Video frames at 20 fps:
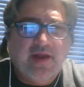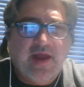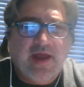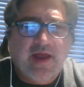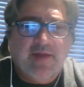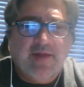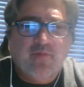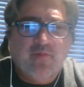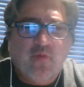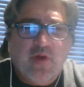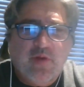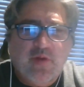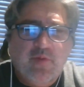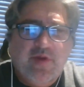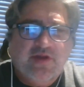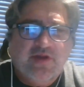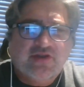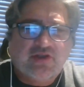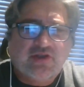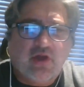When
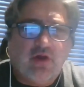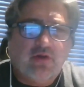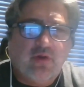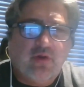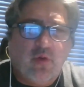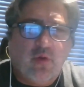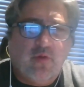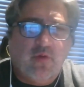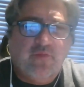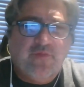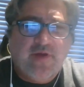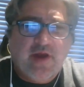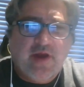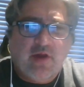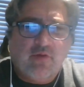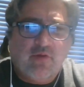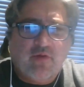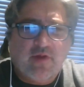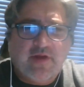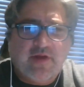we started off in
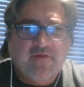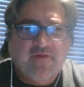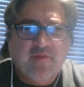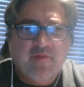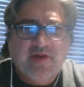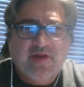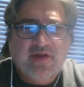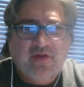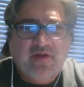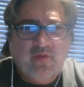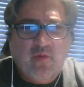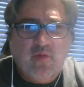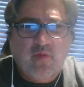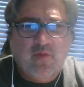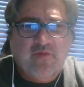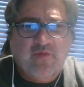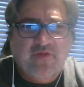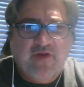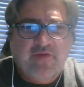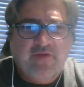local government, we
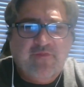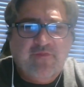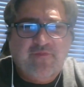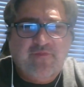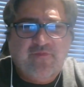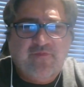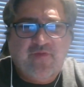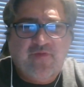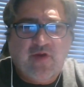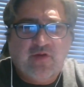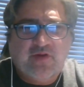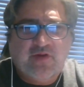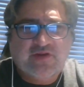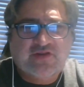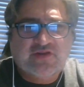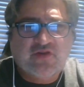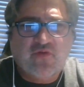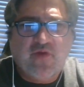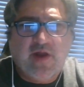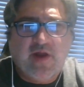were very
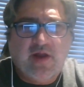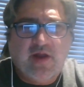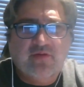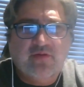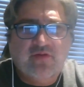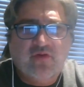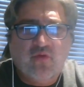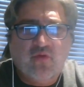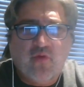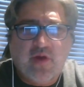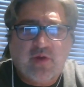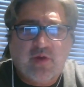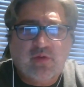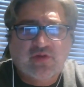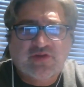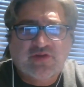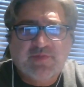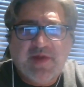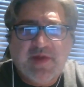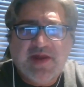focused around
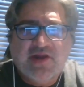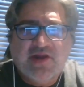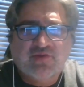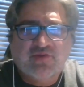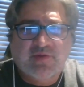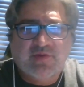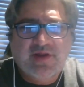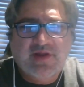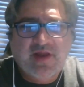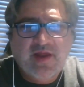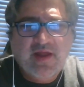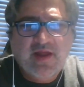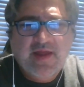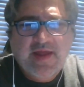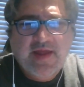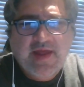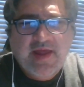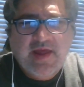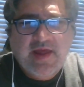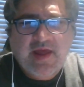records management,
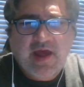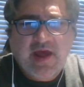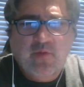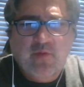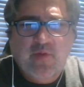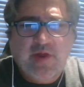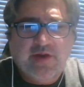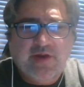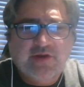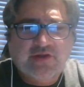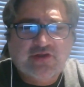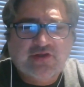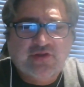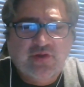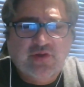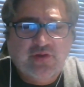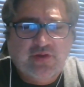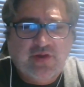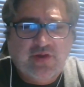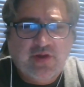and we
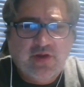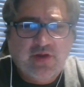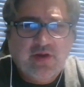understood